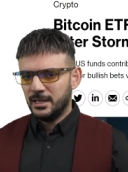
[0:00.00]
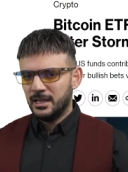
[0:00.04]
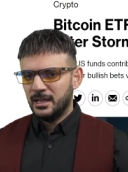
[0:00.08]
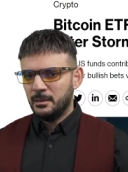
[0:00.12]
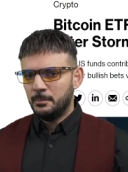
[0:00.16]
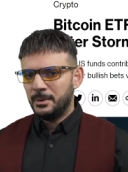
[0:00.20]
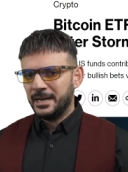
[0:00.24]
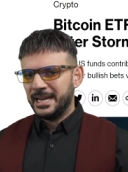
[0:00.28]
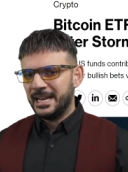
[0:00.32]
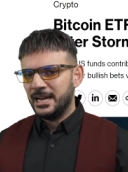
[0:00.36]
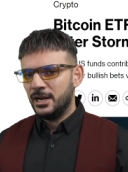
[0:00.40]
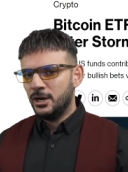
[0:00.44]

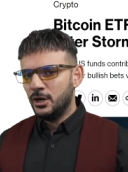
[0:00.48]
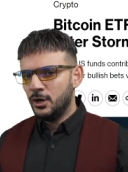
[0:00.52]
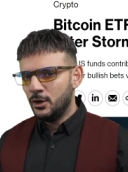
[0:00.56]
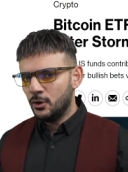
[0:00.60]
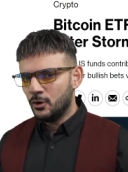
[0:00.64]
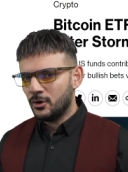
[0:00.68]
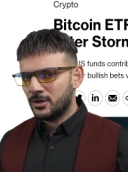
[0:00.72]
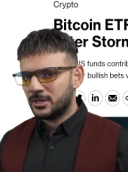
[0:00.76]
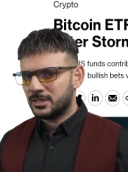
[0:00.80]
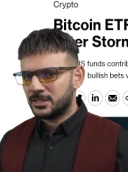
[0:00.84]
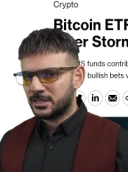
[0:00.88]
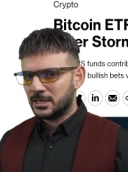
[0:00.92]
but it
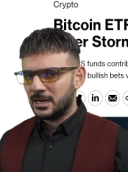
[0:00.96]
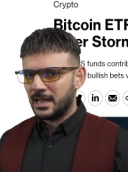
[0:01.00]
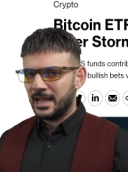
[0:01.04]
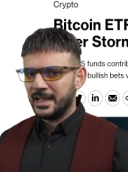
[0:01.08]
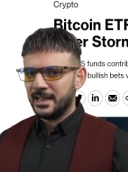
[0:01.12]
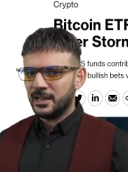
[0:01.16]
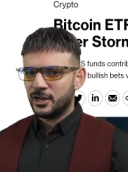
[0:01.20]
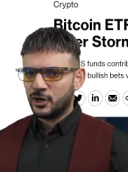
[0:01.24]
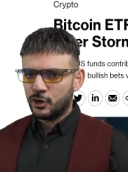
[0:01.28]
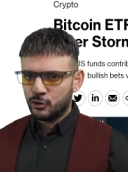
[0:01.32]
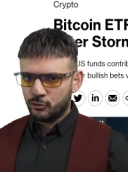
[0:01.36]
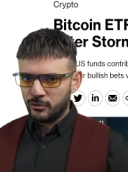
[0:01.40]
looks
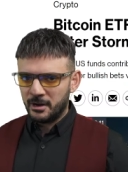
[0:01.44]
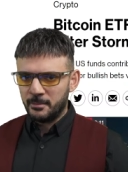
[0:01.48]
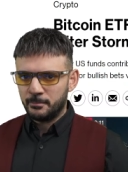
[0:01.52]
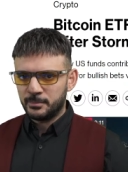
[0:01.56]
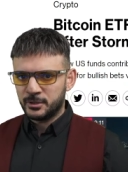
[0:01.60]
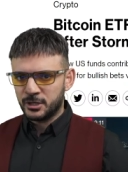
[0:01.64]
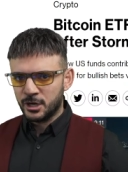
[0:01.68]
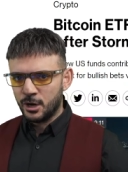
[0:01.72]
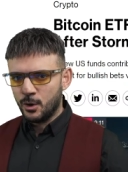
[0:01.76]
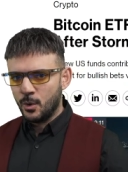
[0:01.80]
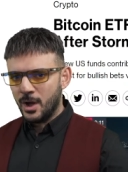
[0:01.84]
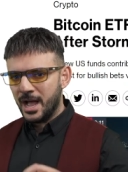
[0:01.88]
like
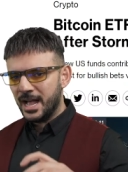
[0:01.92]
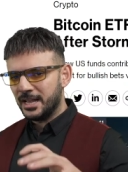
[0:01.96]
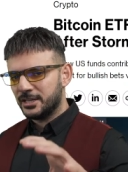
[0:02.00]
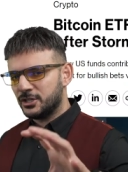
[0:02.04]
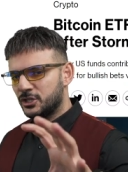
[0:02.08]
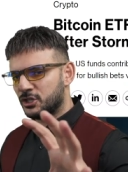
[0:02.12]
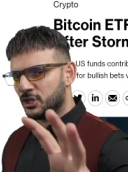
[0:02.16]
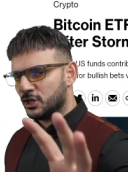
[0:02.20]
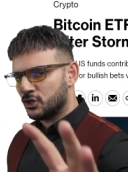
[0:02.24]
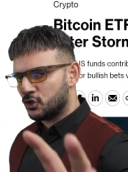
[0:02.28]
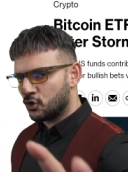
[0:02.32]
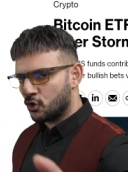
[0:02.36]
crypto has
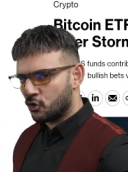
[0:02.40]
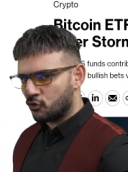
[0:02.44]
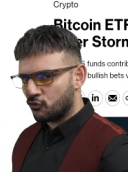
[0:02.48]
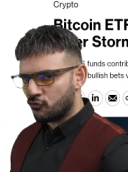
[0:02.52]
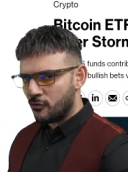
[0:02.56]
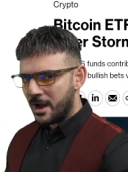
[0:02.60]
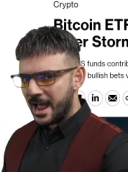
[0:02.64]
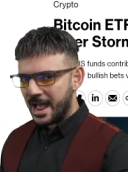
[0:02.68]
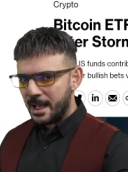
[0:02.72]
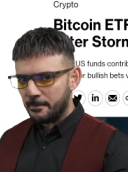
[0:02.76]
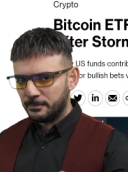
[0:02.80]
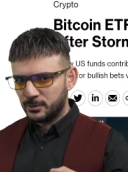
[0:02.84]
just
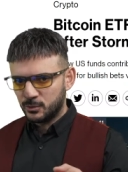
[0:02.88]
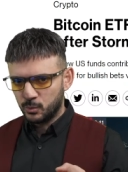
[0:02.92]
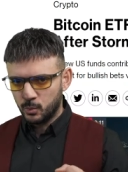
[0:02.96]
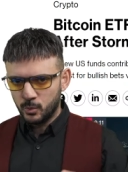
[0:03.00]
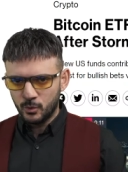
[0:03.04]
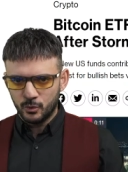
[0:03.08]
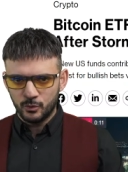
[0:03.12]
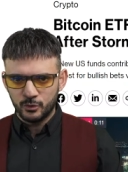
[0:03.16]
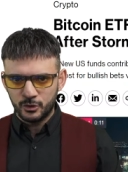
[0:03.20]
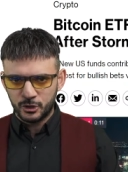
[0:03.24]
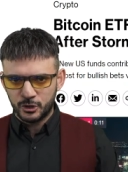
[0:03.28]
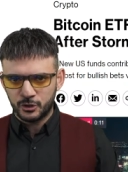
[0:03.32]
grabbed
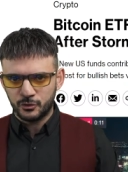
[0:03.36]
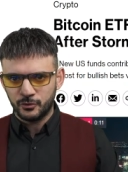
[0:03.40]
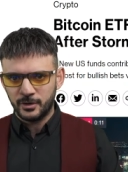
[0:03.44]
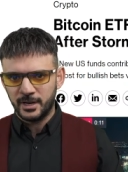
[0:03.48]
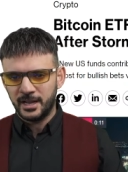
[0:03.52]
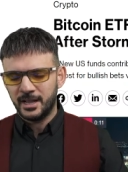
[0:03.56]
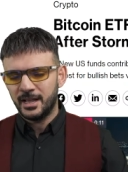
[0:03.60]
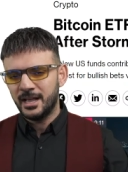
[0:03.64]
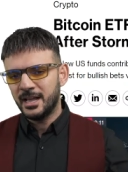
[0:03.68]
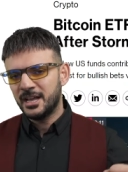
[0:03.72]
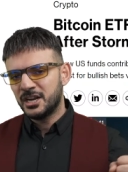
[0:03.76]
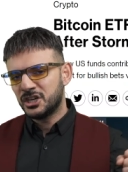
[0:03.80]
Wall
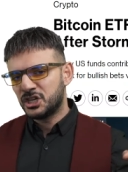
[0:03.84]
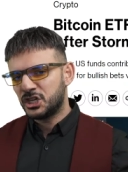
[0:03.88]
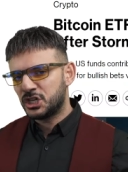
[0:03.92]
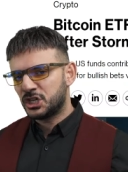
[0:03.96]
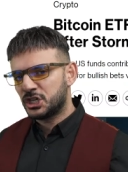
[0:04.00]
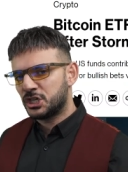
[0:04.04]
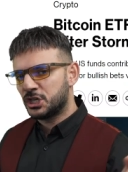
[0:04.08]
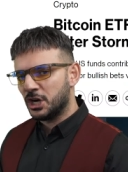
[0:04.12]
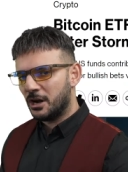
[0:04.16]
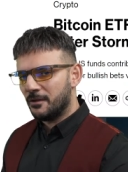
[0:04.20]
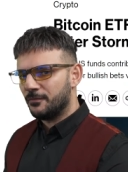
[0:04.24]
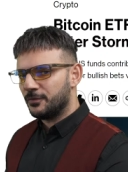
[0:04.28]
Street,
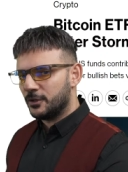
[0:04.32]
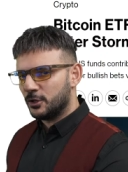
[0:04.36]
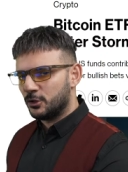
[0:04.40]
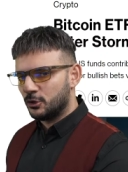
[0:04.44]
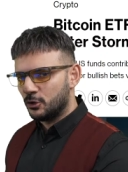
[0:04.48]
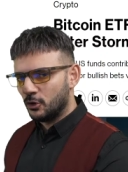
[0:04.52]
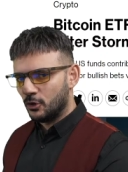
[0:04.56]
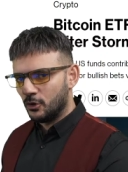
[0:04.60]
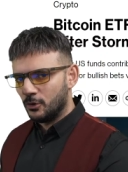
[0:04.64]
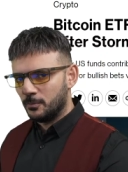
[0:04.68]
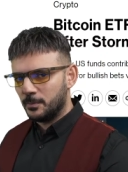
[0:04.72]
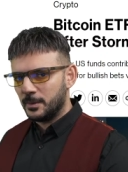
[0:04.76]
shut the
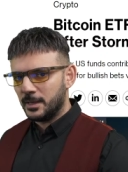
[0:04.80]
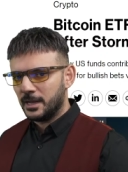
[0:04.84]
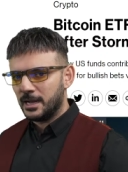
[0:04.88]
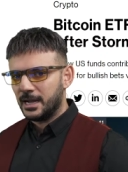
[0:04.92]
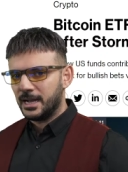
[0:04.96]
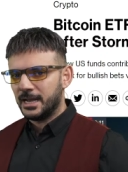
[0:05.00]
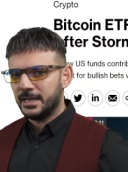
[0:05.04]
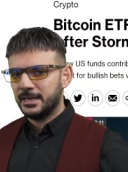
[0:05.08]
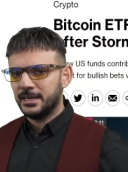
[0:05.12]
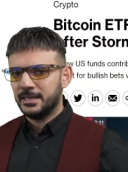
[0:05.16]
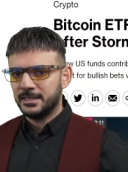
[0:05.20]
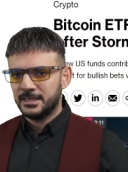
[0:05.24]
door
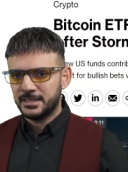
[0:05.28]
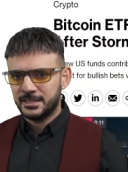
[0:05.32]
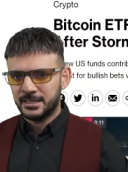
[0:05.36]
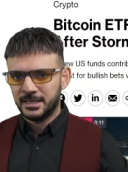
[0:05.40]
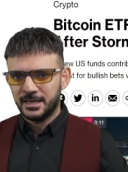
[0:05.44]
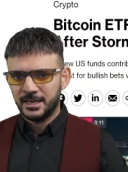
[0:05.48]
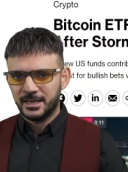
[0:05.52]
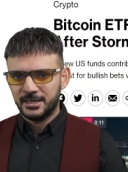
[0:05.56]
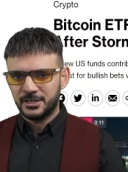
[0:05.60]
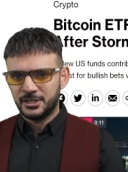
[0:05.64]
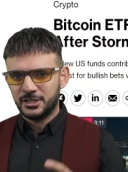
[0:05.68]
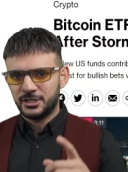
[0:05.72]
behind, and
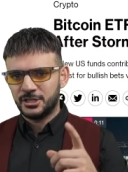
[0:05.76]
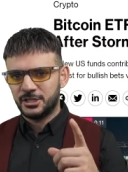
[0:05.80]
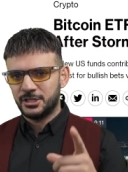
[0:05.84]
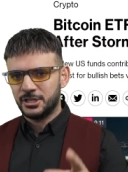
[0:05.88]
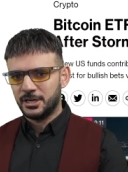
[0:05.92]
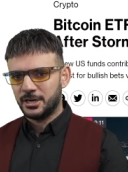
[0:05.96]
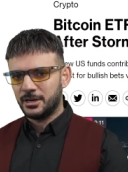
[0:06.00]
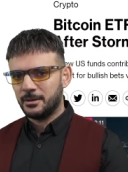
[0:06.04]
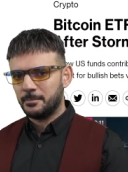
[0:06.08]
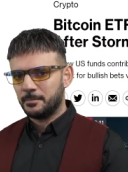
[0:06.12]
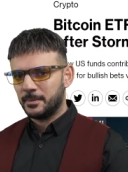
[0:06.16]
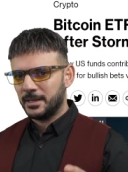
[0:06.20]
said,
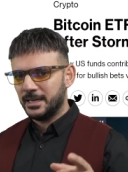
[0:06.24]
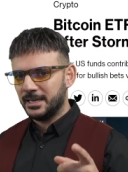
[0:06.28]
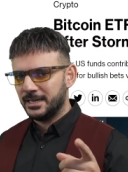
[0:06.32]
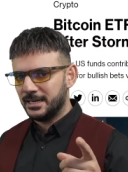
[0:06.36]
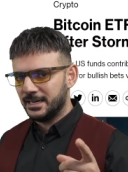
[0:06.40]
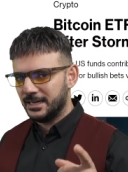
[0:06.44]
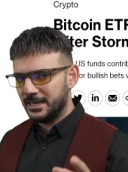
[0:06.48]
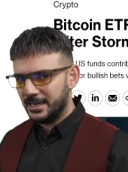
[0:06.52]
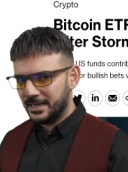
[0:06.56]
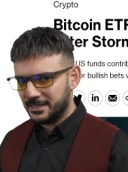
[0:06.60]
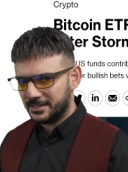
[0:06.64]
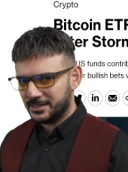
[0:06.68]
shut up
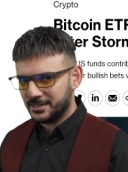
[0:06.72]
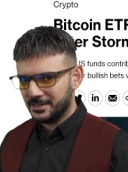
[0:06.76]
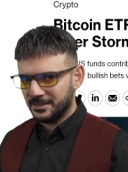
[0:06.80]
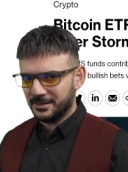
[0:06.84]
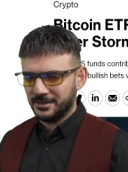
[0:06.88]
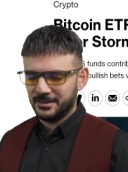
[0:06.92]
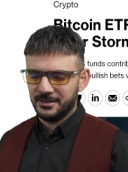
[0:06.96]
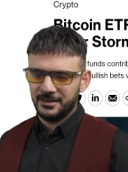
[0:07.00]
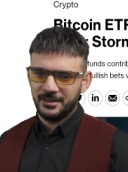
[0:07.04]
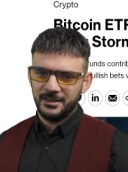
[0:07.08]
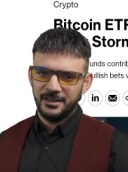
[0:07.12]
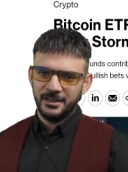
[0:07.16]
and
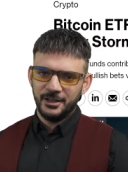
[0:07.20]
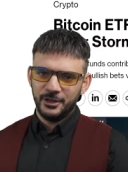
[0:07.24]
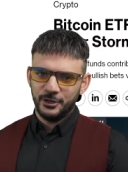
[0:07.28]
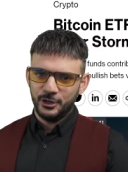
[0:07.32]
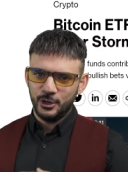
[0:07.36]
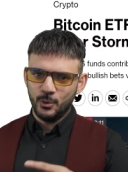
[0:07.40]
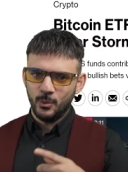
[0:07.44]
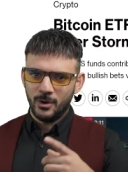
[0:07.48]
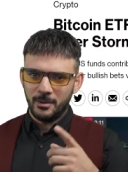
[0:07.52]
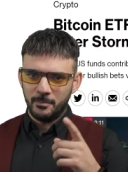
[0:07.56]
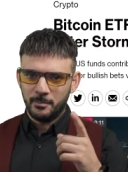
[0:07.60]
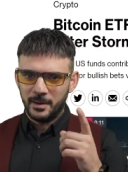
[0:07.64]
listen.
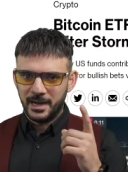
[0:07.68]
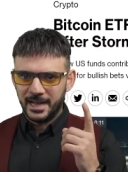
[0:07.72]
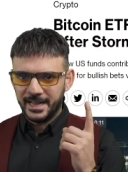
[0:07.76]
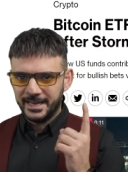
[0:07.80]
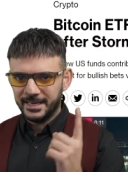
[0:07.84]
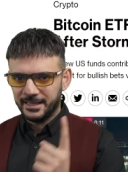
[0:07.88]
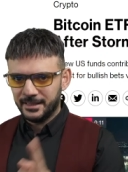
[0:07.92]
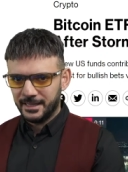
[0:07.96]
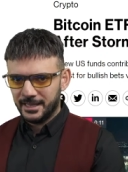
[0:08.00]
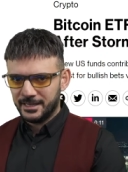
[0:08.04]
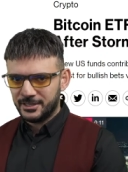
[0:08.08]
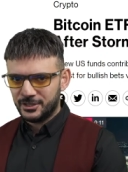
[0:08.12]
You are
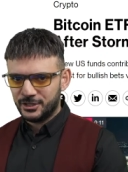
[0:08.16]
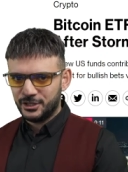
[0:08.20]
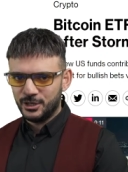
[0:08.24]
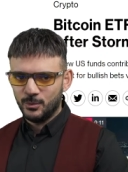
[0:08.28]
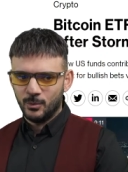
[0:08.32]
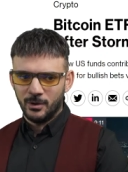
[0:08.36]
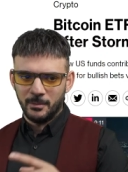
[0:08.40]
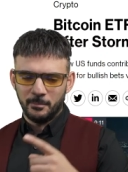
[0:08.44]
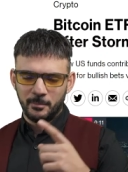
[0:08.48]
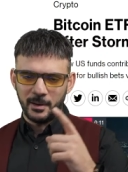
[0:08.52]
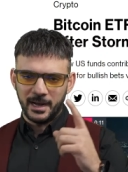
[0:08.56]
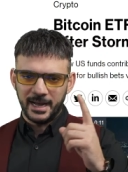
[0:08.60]
buying this, you
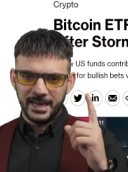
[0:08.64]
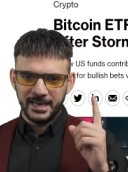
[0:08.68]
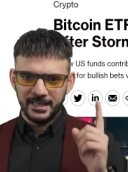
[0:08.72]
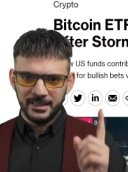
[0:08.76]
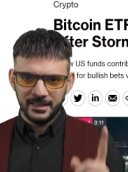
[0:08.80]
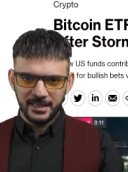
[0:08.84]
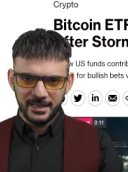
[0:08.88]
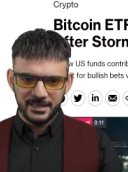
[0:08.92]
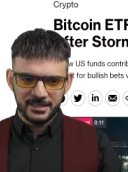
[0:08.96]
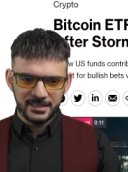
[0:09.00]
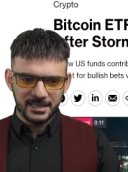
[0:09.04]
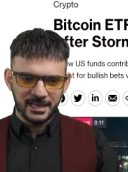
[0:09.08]
are buying
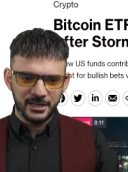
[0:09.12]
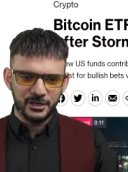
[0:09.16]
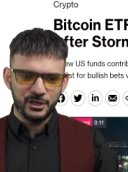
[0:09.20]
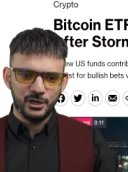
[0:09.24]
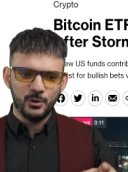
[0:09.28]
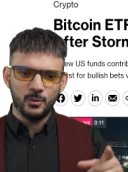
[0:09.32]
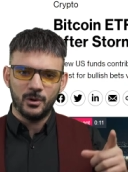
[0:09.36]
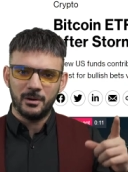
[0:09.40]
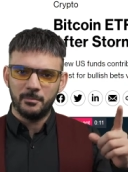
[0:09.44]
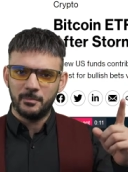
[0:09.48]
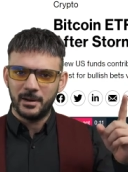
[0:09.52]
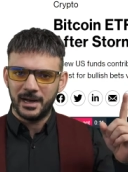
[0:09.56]
this, and
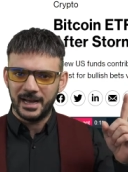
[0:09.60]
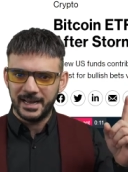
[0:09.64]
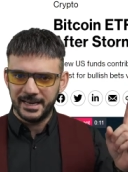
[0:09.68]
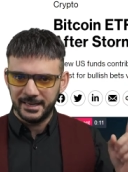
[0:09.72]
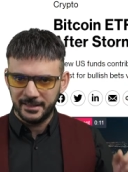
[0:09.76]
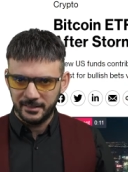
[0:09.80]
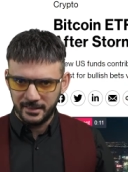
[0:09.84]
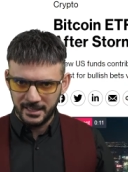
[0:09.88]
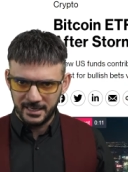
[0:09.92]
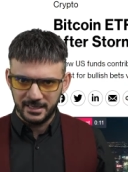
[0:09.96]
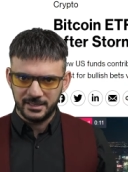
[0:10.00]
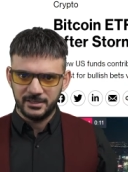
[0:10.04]
you are
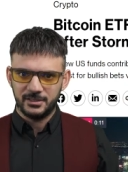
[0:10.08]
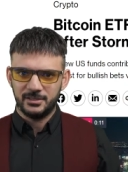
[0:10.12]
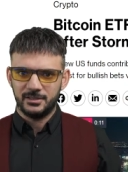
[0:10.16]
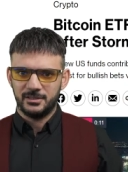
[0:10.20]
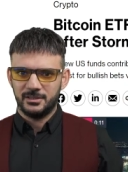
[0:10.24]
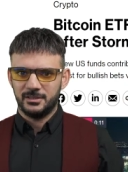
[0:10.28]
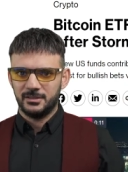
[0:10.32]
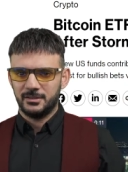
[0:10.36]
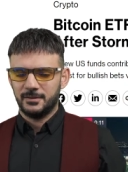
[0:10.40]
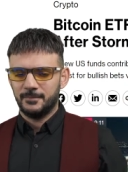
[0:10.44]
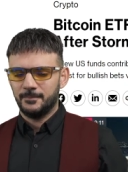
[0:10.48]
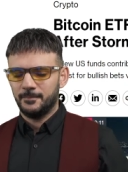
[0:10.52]
buying
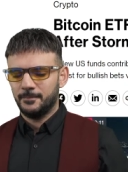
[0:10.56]
this.